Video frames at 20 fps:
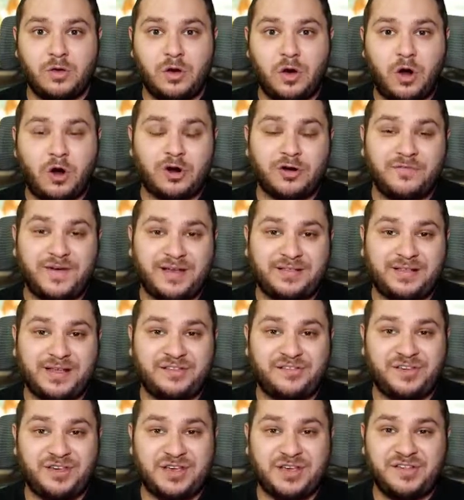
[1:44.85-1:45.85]
Artifact
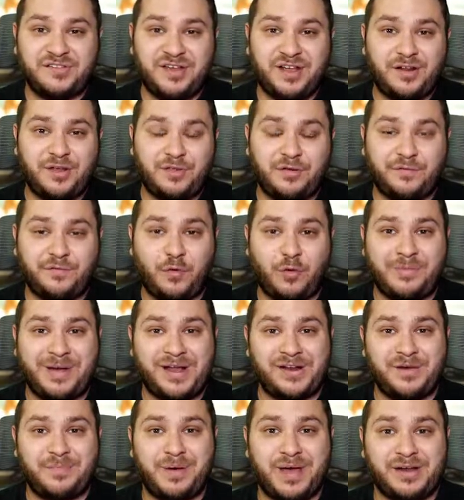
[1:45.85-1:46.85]
Lancia is another
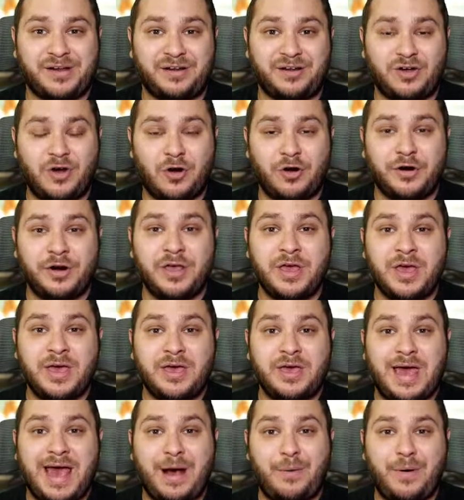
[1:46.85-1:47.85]
format-dependent card,
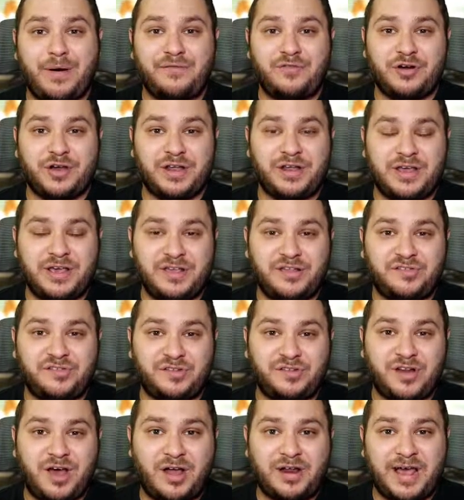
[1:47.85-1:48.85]
however it is
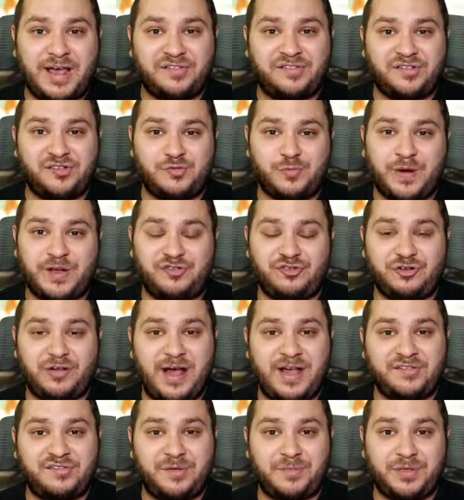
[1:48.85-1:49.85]
not as situational
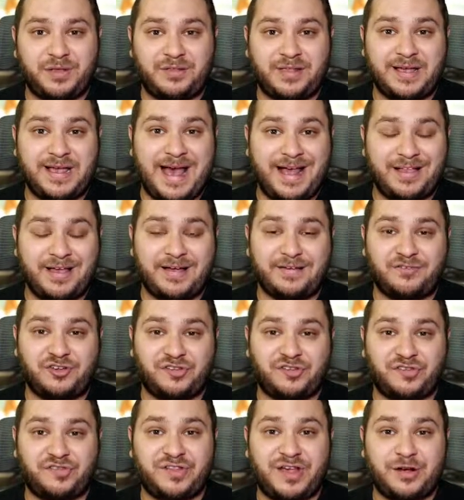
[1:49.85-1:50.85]
as something like Ally of
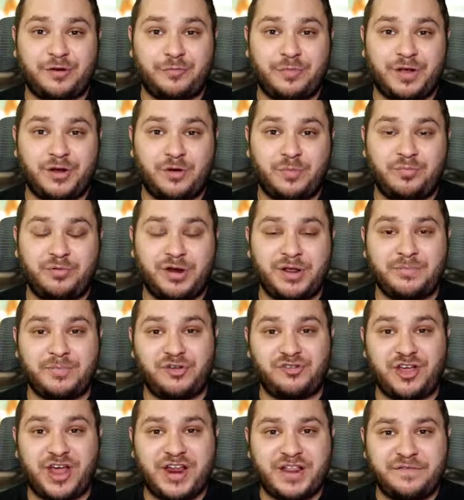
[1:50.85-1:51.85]
Justice Cycle Reader. Pretty
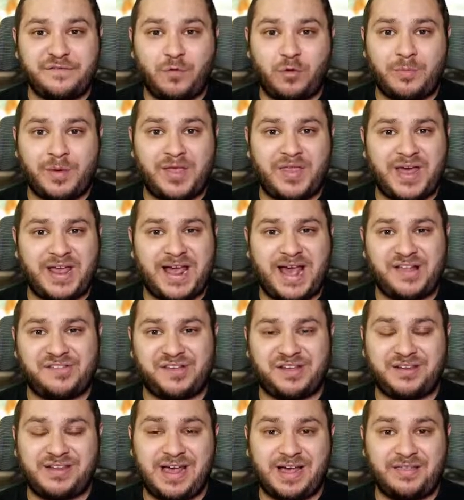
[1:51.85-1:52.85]
much any format that has a
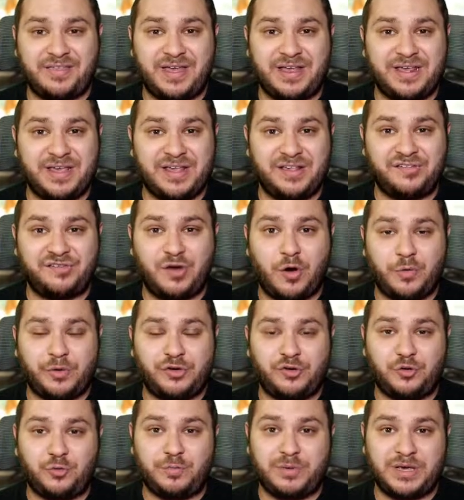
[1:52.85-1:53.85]
deck that is going
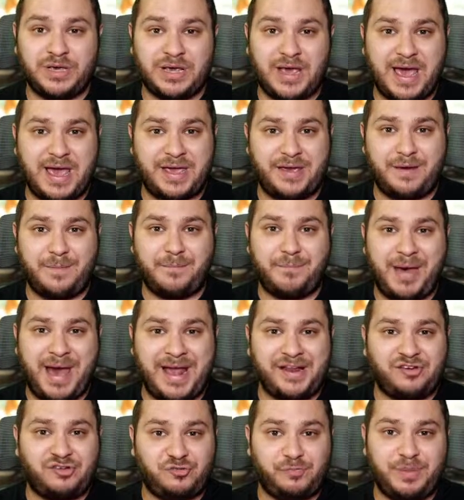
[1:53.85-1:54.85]
to be a
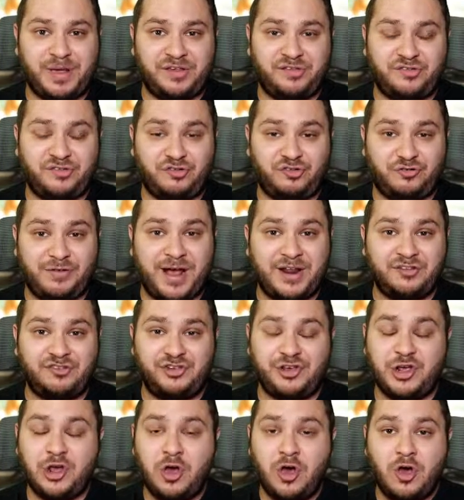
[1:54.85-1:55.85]
banish-based
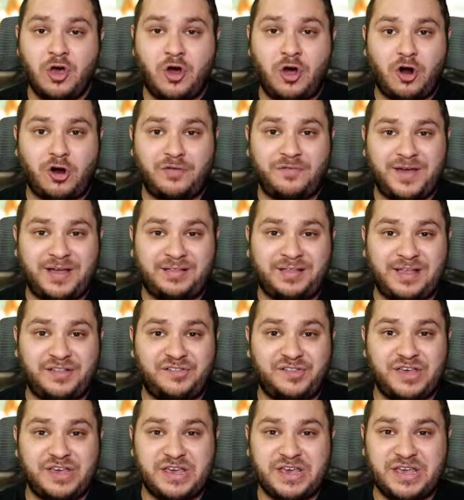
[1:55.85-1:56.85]
strategy, Artifact
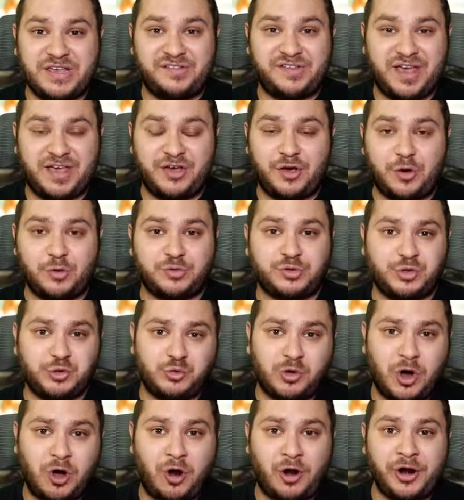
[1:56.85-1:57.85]
Lancia is a go-to
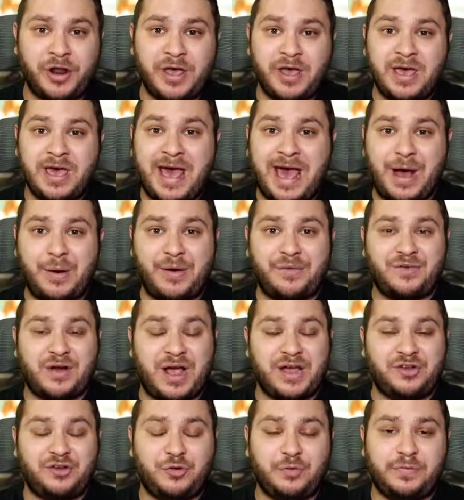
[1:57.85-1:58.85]
card. However, I
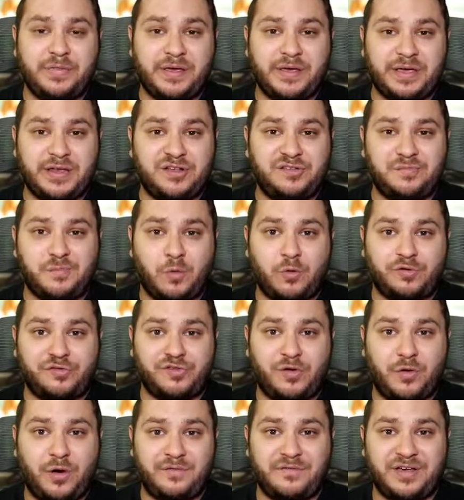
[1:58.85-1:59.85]
do think it is more
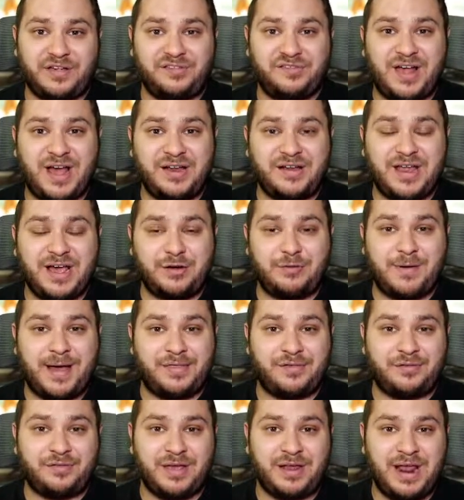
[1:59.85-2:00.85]
so of a side deck
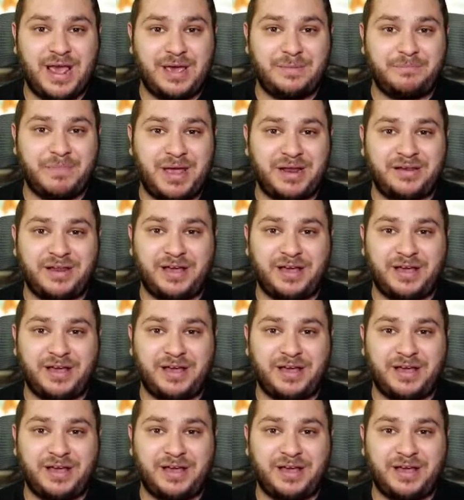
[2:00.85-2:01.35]
rather than a main deck